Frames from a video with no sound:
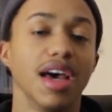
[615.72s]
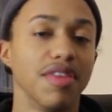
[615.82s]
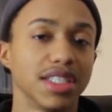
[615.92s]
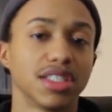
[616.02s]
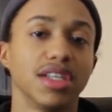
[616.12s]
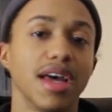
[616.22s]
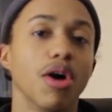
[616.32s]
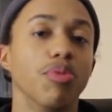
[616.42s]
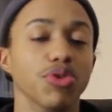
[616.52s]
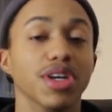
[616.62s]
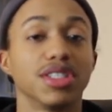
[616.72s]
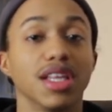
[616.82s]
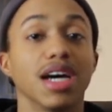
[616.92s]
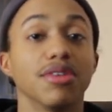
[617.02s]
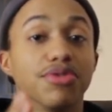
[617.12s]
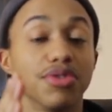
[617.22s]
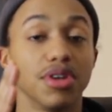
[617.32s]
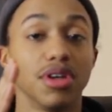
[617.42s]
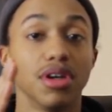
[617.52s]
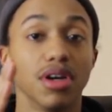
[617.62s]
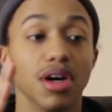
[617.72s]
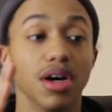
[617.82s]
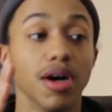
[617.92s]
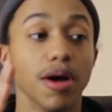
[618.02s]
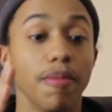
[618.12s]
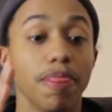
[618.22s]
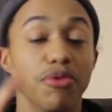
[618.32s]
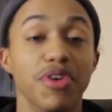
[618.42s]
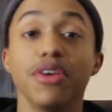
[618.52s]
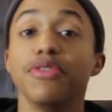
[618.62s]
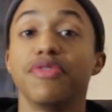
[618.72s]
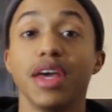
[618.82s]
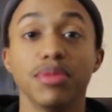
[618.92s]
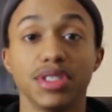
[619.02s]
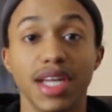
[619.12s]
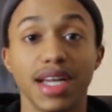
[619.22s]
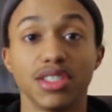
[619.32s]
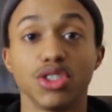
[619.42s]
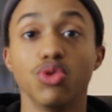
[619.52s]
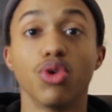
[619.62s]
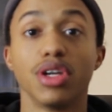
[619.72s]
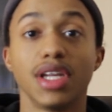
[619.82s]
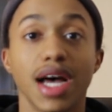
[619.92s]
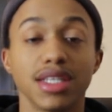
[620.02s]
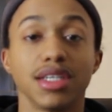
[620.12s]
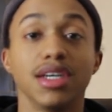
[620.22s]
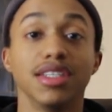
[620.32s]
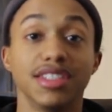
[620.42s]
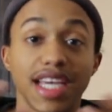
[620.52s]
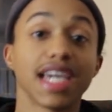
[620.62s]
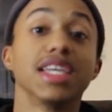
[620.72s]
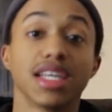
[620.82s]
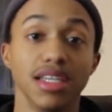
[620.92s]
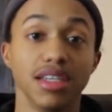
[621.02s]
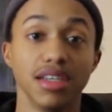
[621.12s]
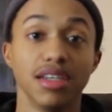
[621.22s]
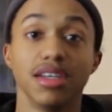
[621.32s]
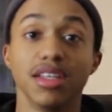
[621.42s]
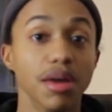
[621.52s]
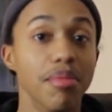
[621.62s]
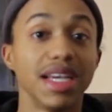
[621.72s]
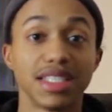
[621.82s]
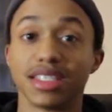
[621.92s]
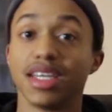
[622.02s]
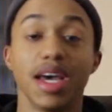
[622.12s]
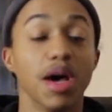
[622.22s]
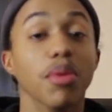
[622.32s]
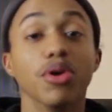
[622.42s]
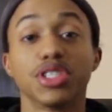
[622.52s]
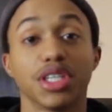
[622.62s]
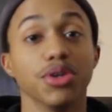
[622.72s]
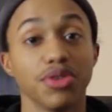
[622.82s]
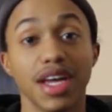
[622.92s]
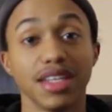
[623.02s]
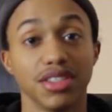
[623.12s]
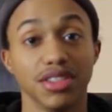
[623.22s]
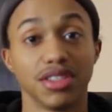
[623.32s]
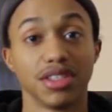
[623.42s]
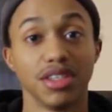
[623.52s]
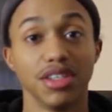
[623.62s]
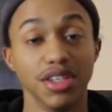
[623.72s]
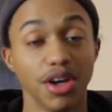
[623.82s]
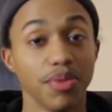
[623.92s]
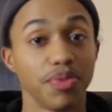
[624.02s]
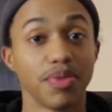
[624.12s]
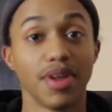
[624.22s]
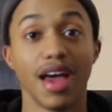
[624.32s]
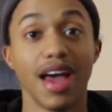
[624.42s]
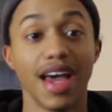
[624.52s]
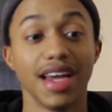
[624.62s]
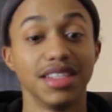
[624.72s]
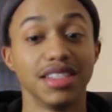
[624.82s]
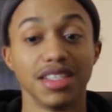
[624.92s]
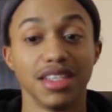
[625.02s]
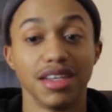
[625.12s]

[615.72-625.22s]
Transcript: And that's gonna help you. There's a lot of um, very famous dancers who are not technically the best and most skilled dancers, you know? And